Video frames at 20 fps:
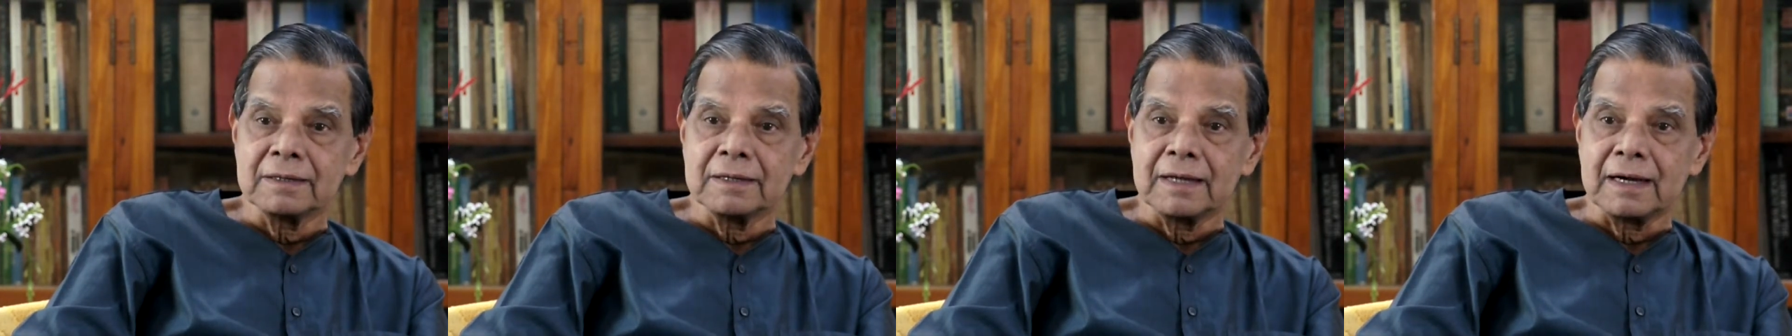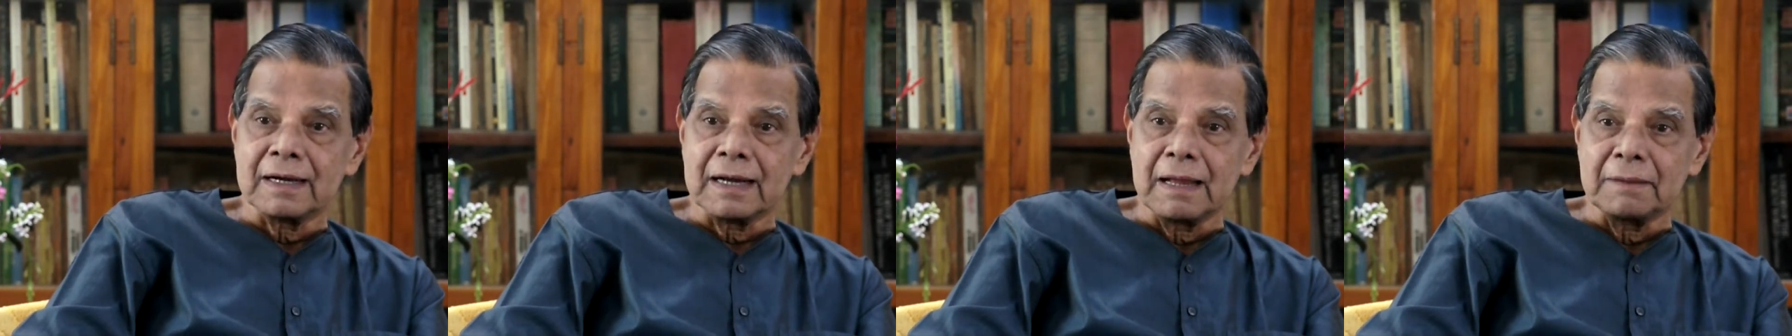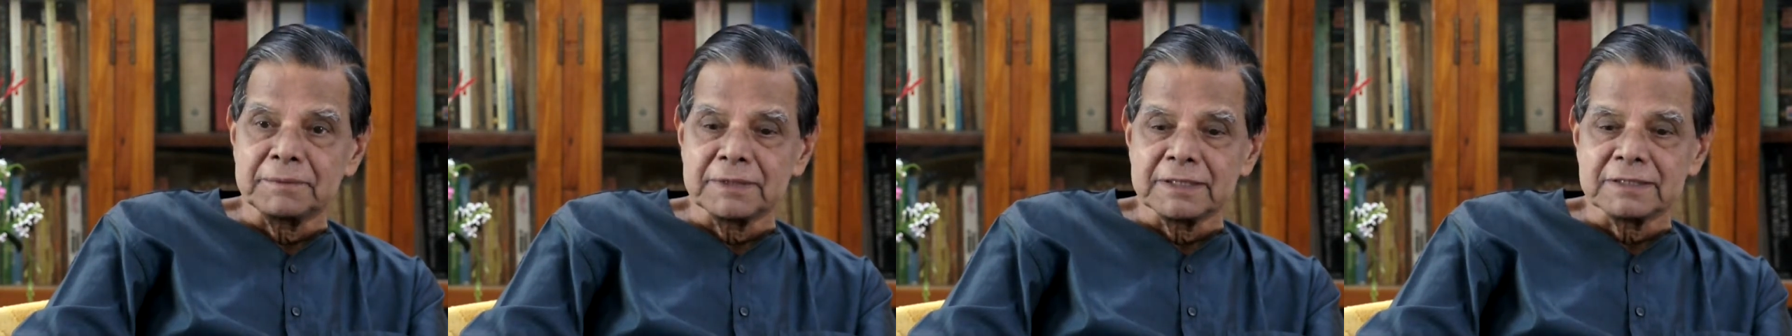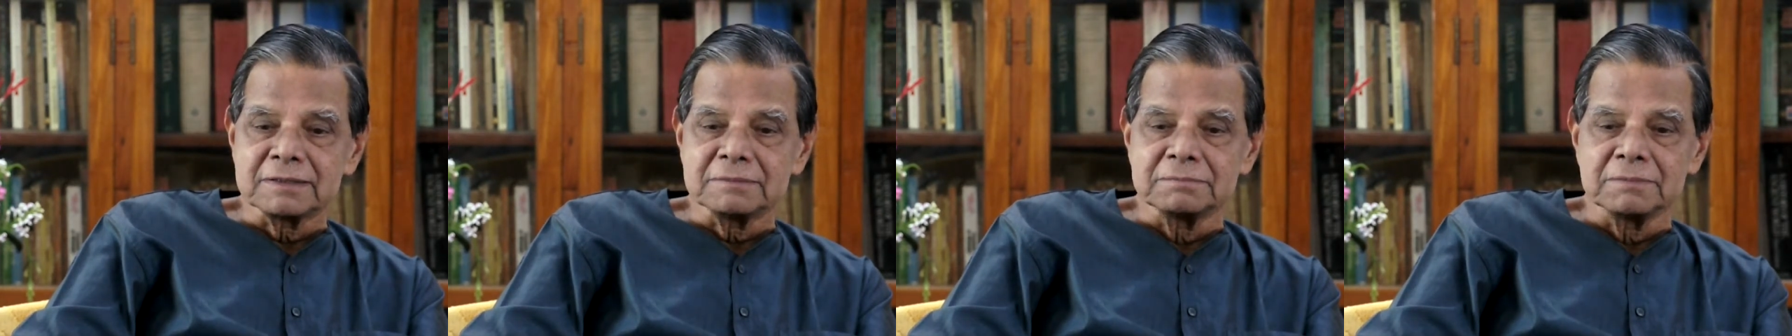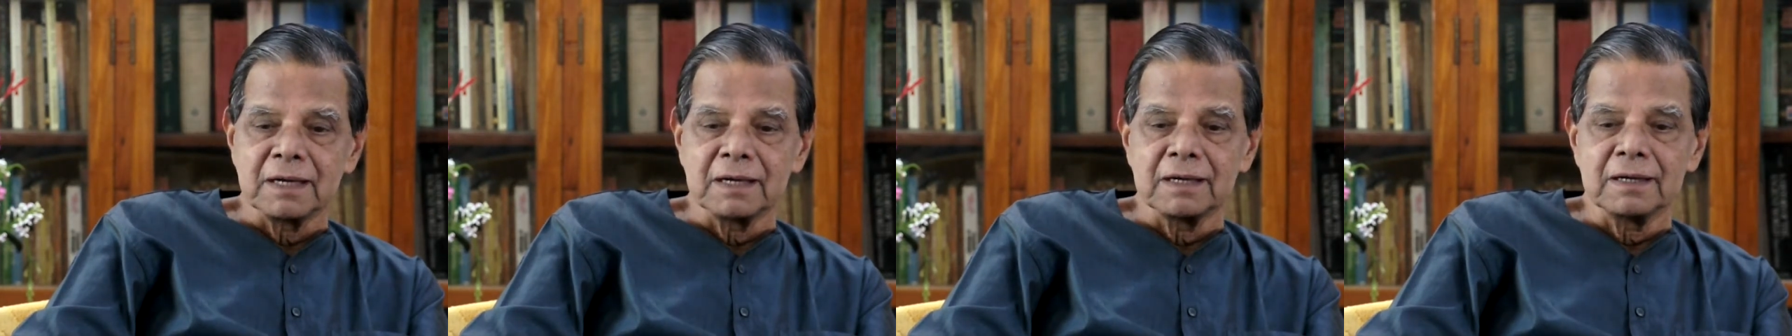that rapture
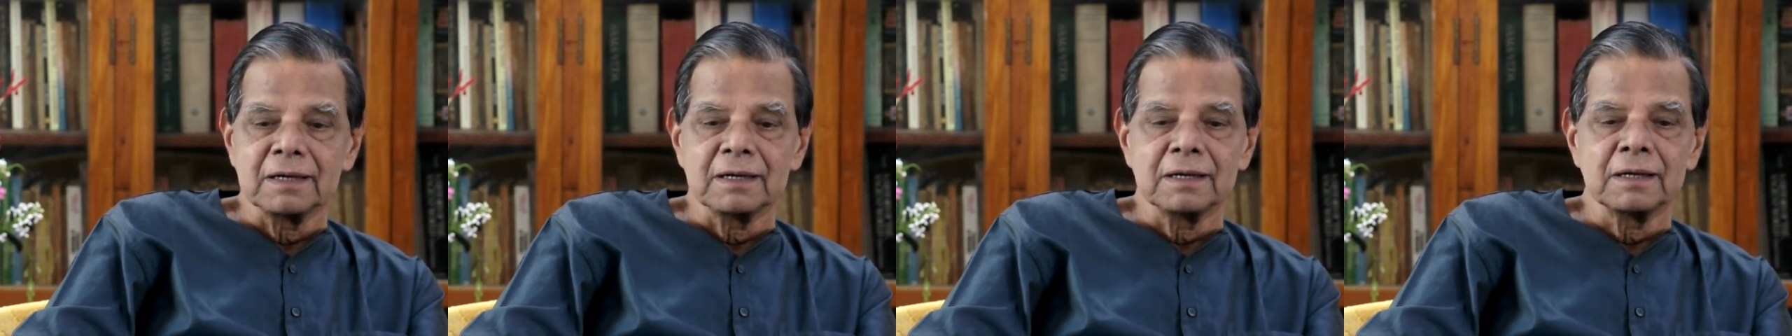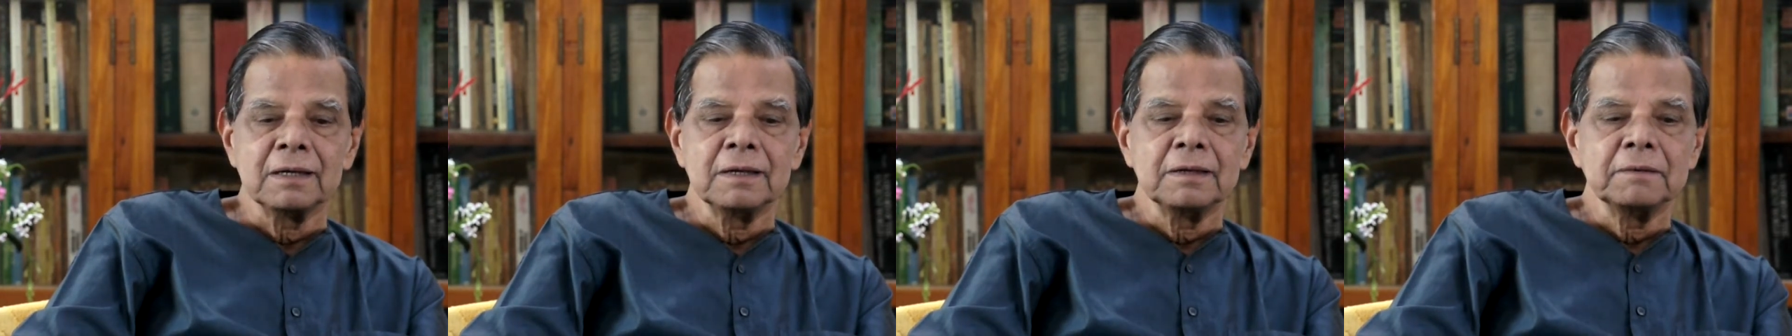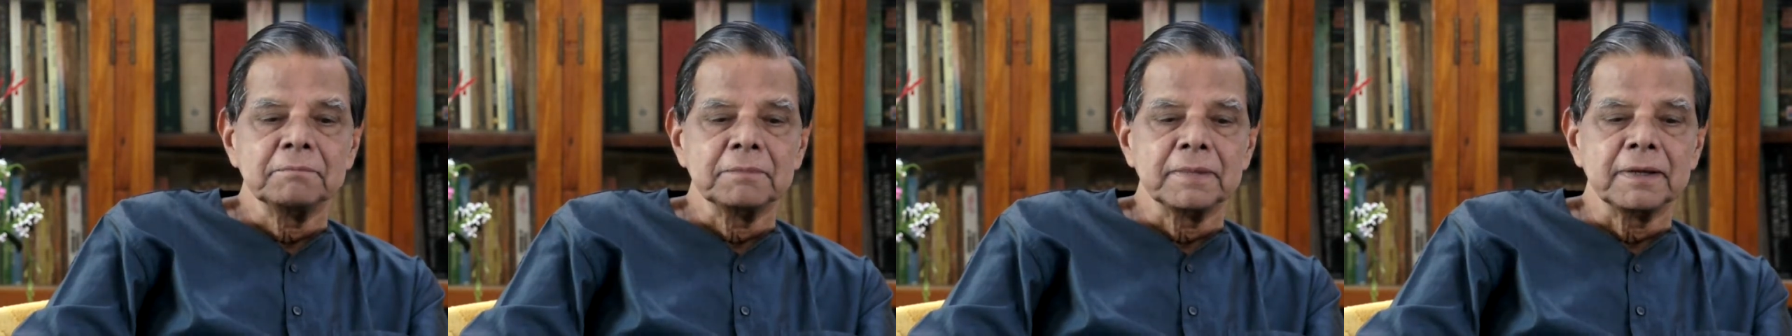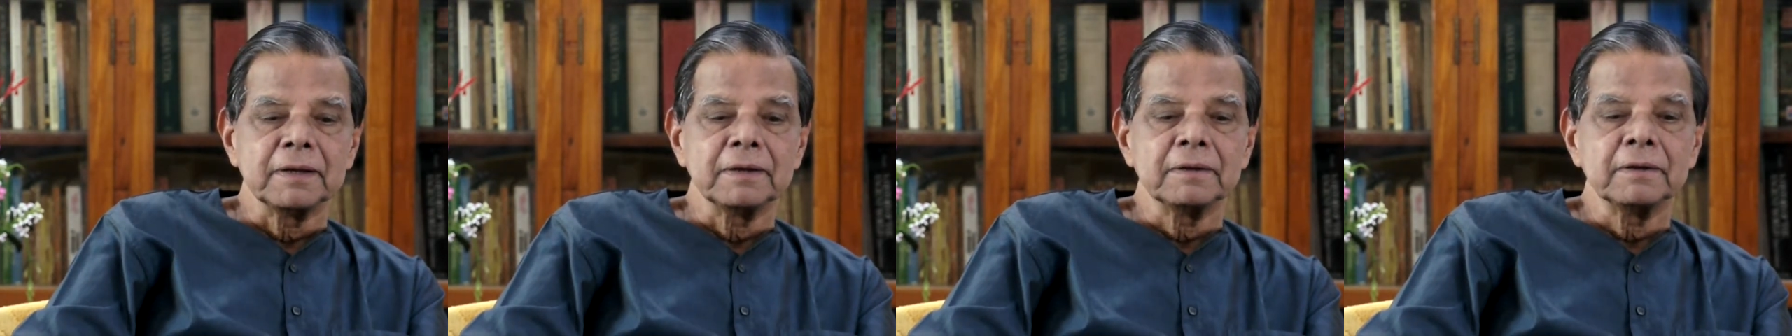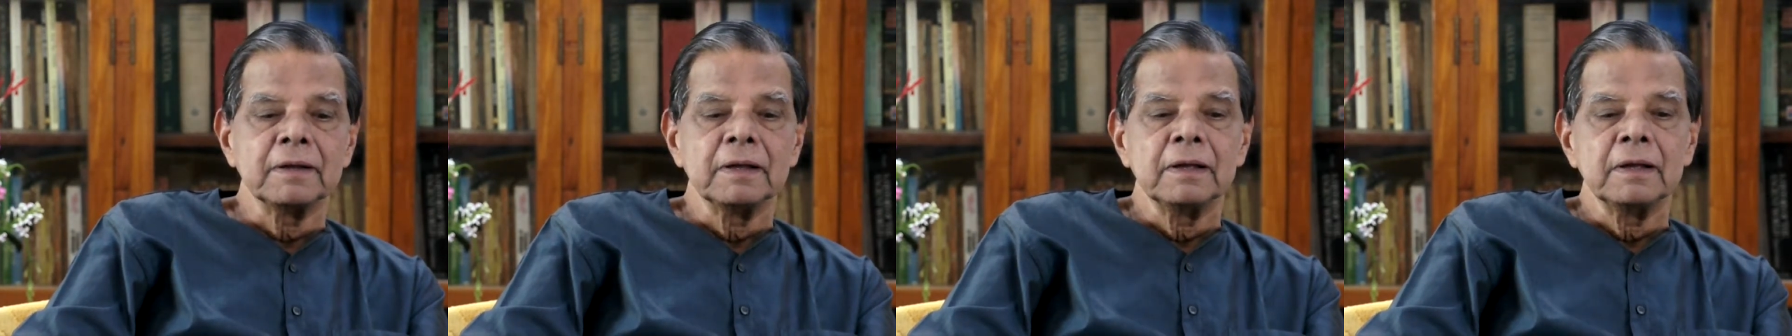smile
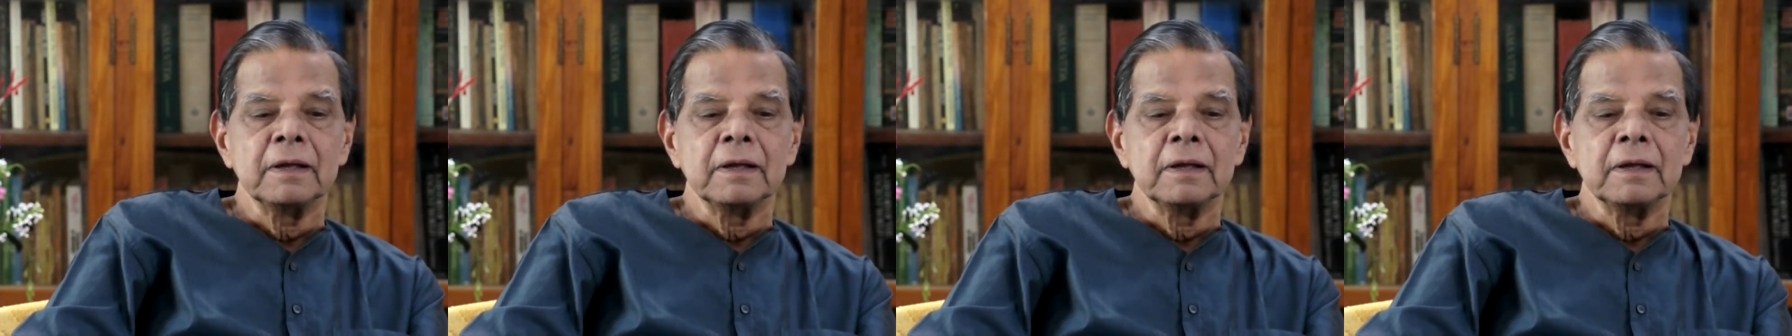beat.